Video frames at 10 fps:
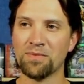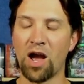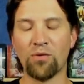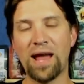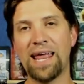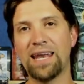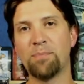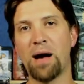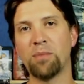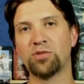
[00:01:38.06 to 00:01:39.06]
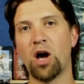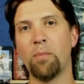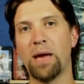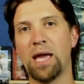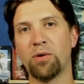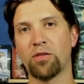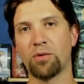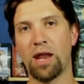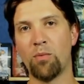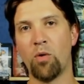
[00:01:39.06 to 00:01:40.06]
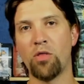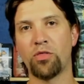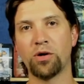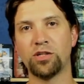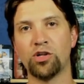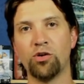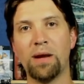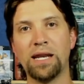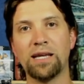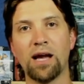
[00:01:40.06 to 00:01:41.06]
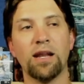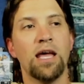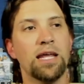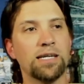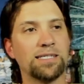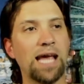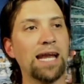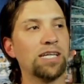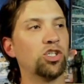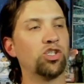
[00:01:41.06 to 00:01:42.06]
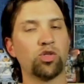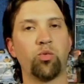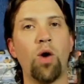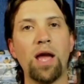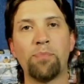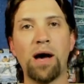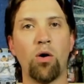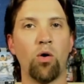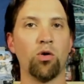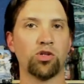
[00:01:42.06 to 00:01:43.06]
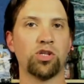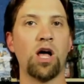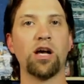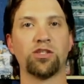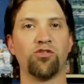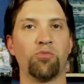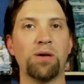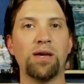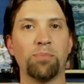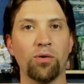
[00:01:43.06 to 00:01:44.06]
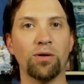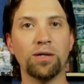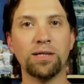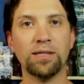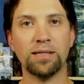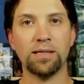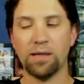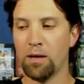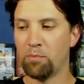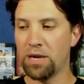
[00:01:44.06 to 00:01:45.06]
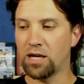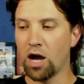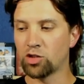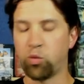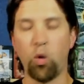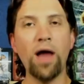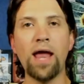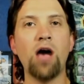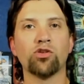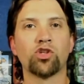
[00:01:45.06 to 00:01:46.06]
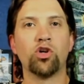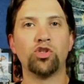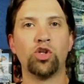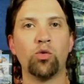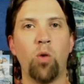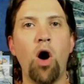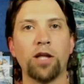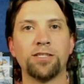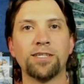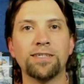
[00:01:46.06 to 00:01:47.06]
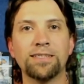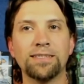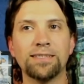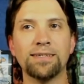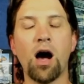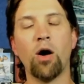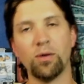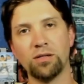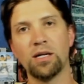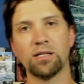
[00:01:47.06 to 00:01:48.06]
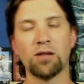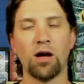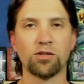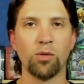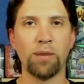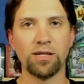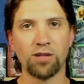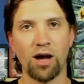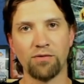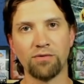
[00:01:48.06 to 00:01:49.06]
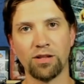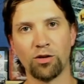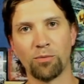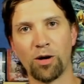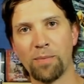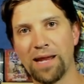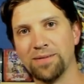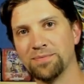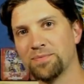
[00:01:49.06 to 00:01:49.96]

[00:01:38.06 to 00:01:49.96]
a redheaded bombshell babe with an M132 minigun deciding to just wipe out whole swaths of people. Because what else could you want? Oh, and it's also based off of The Little Mermaid.